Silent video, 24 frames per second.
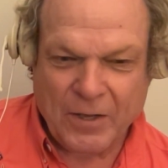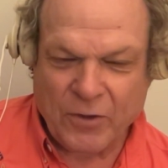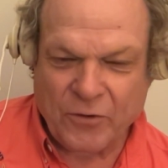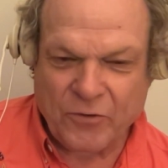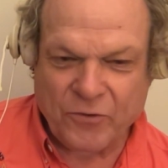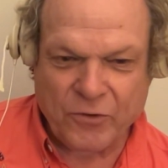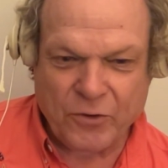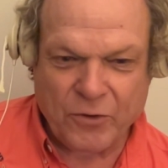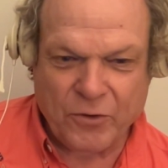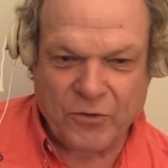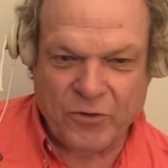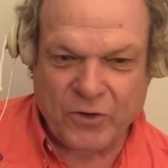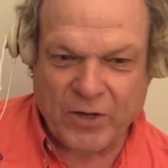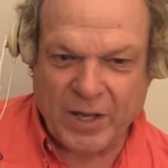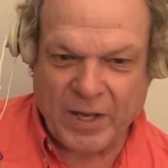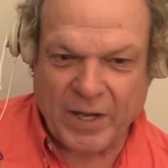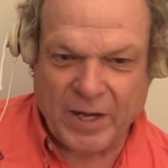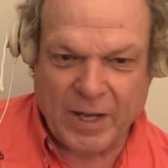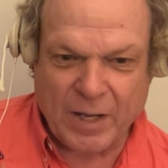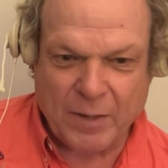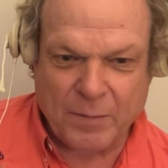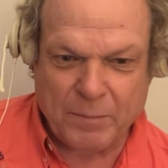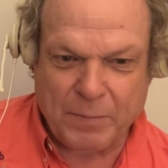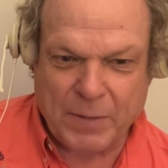as soon as you
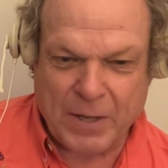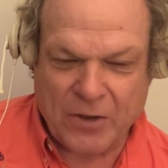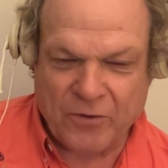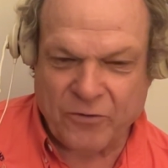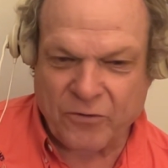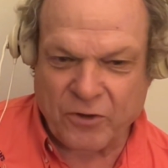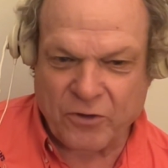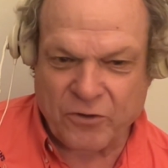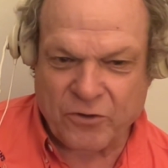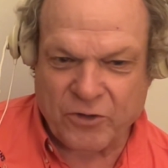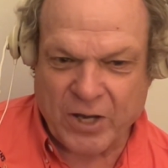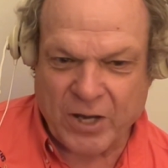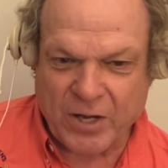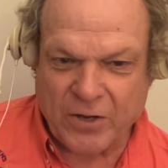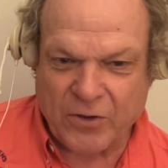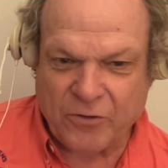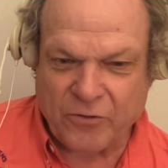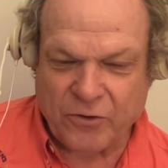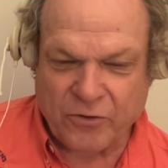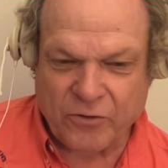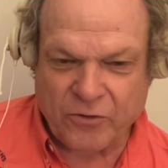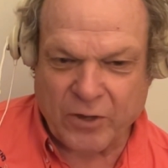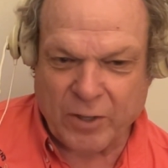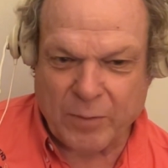head out past the
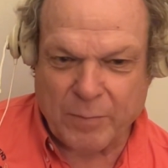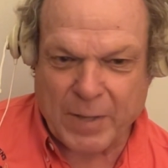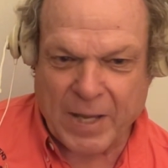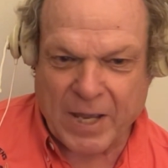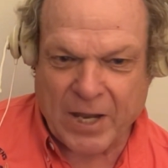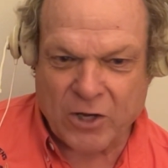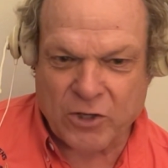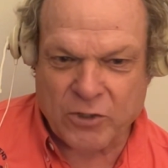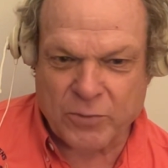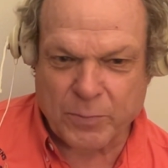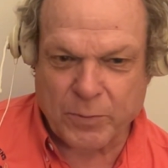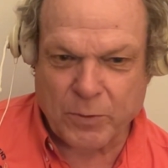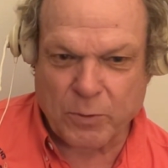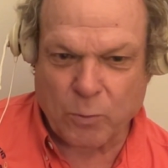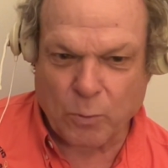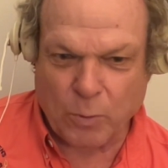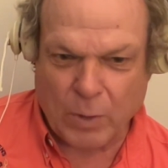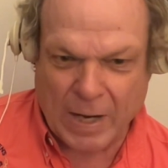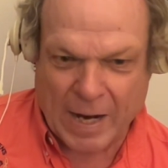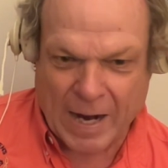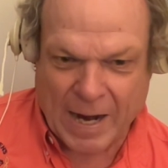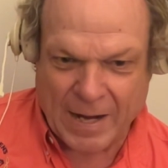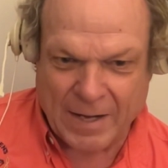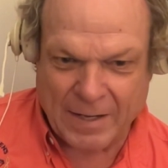jetties, it's unmanageable.
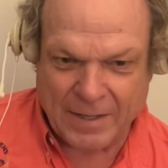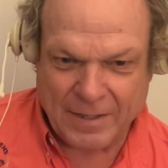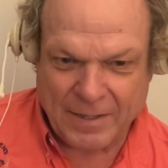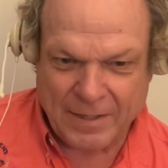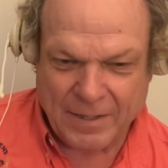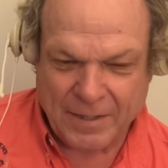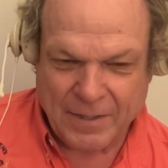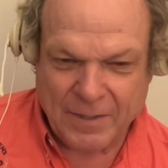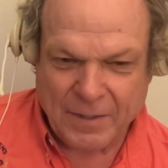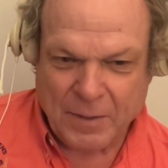Why?